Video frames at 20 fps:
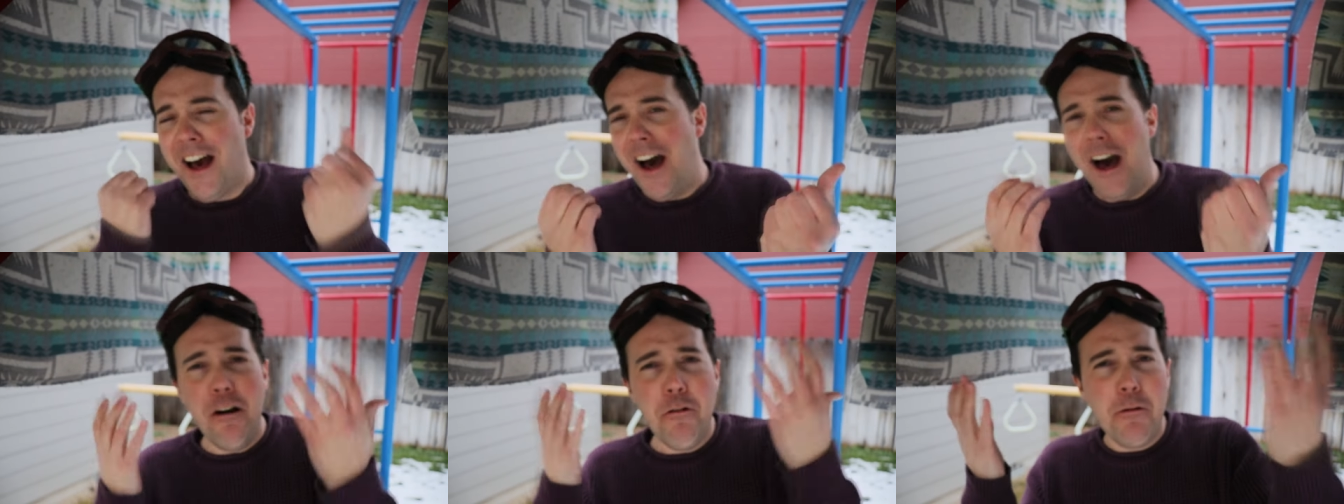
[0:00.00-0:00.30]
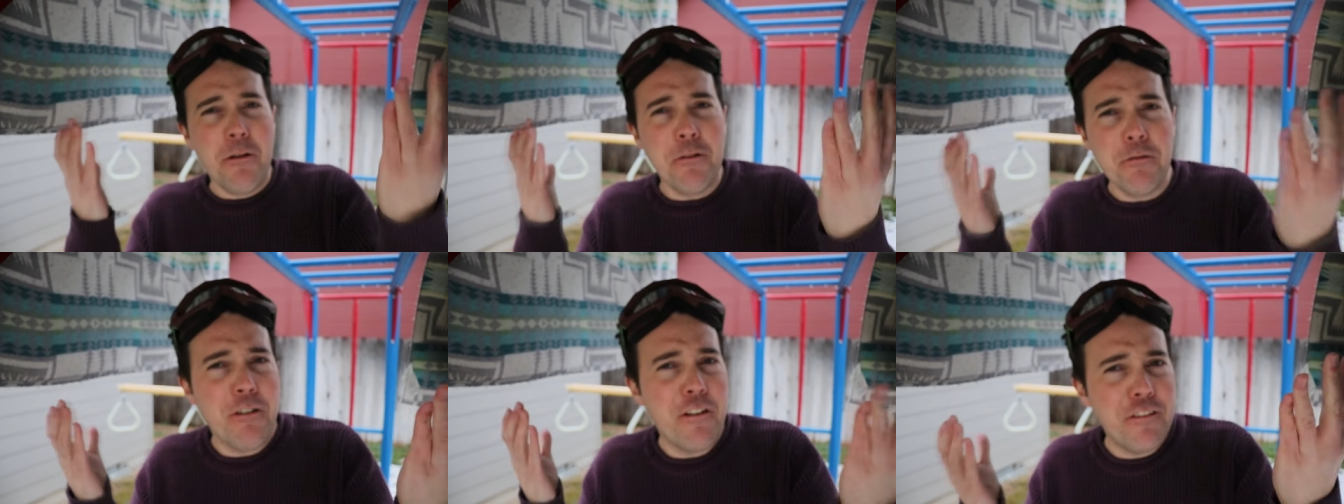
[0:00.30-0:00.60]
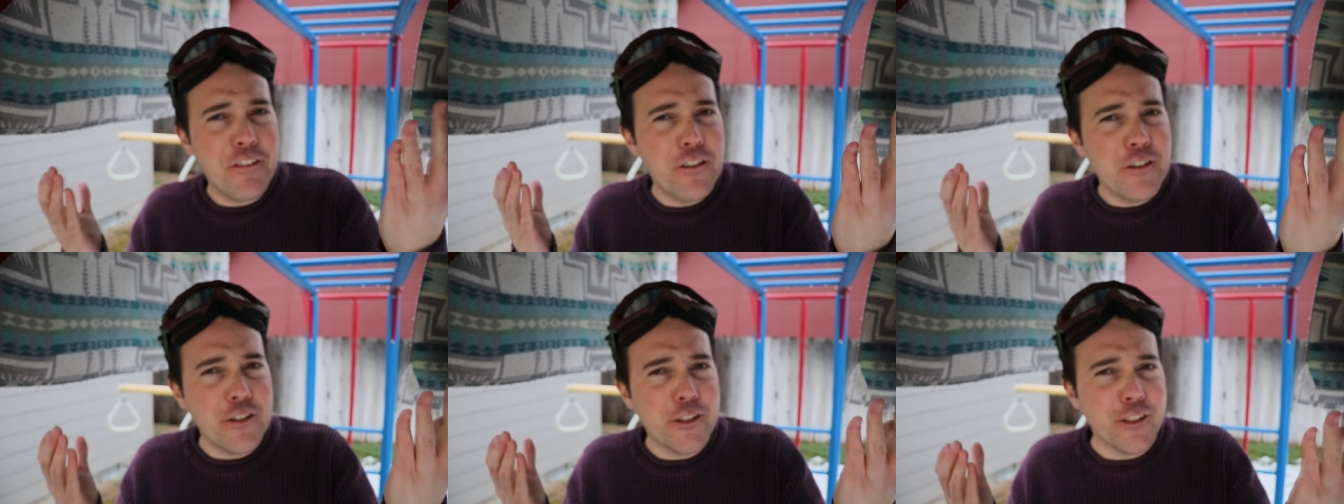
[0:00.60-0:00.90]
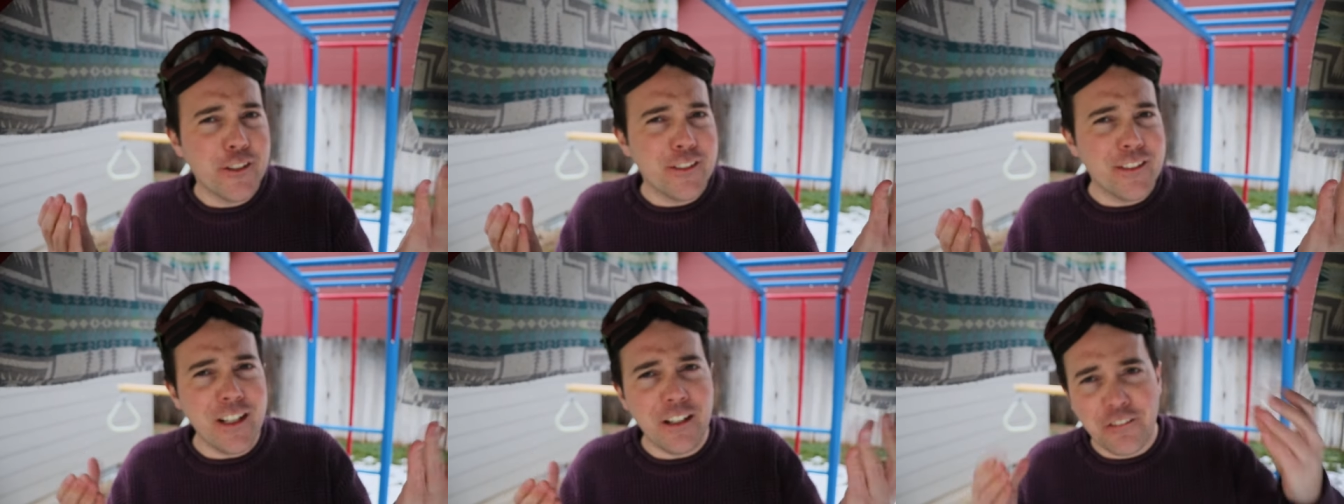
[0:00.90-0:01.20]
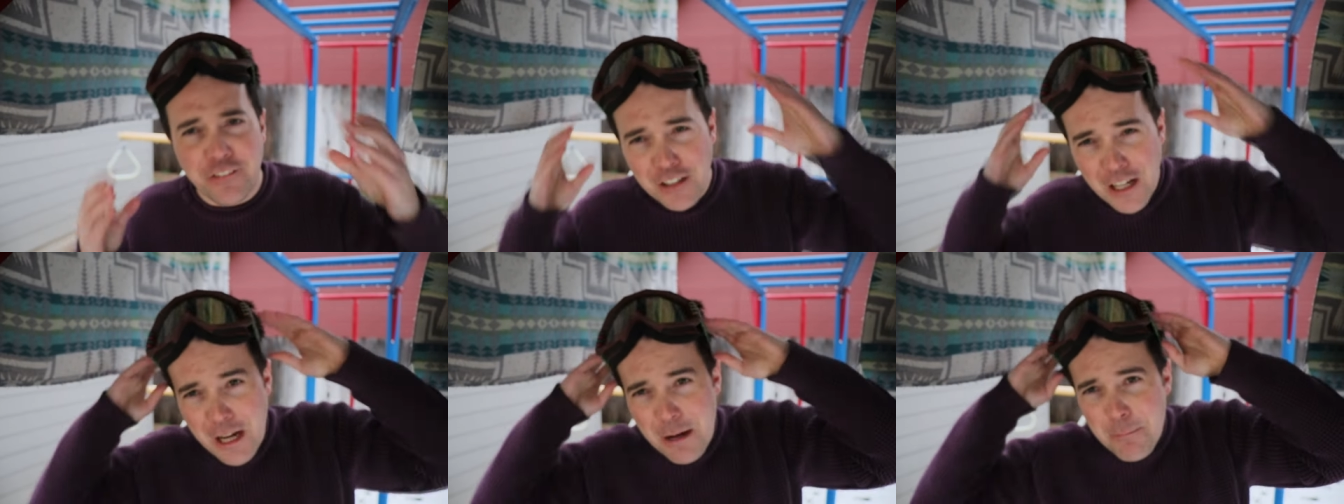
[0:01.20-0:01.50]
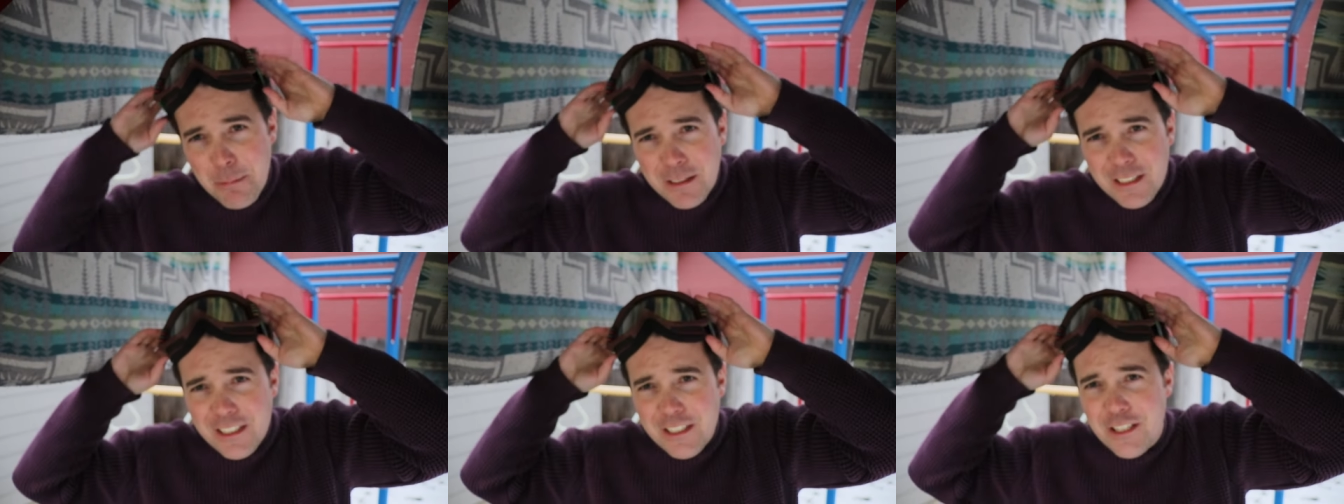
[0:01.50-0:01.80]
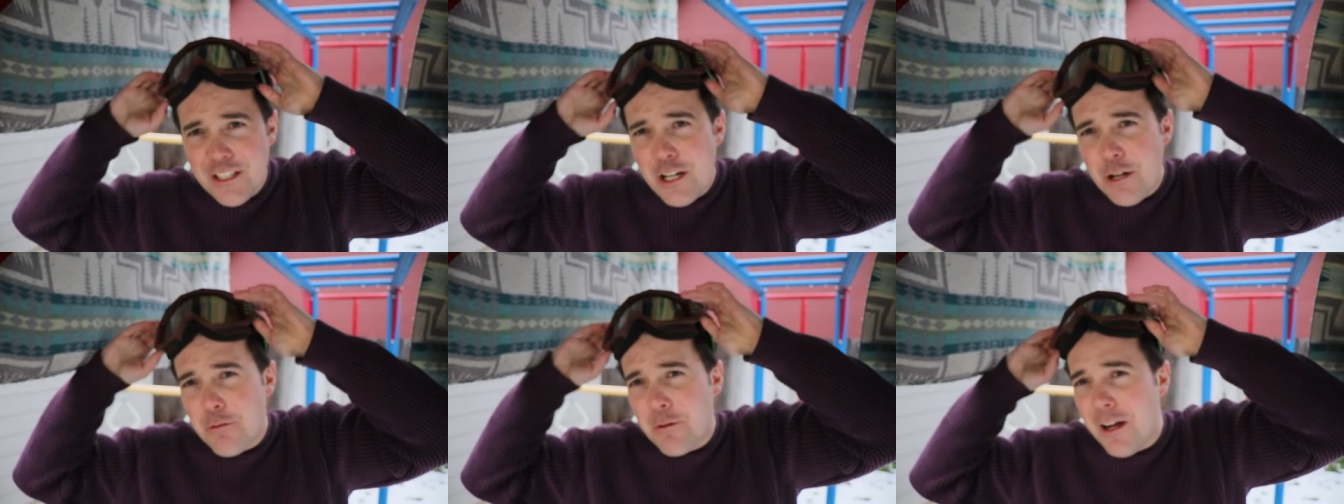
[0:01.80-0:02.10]
I want to review your stuff, but
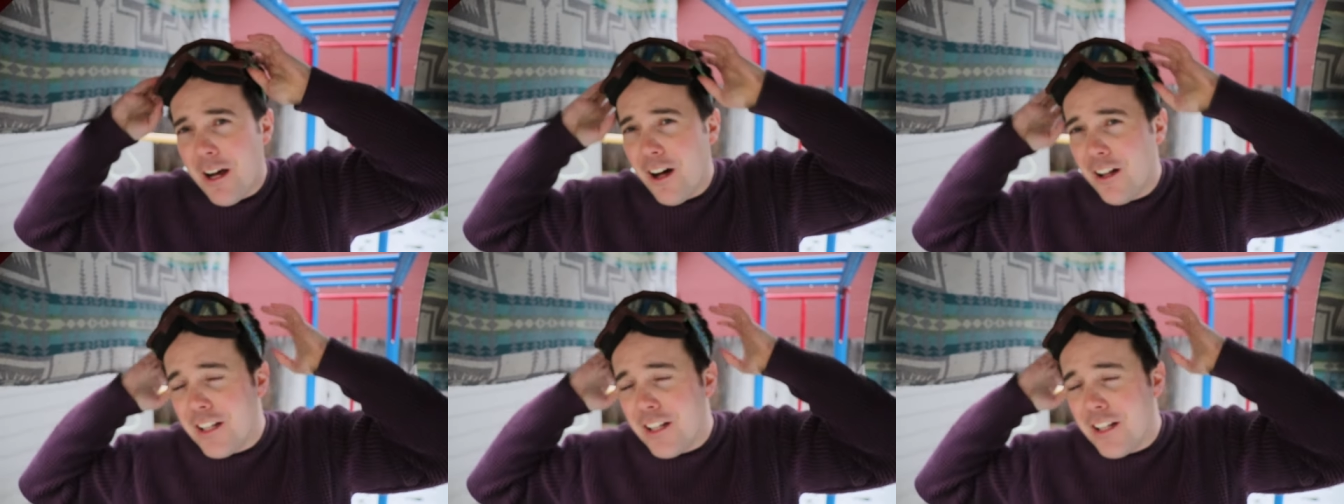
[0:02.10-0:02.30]
you know what?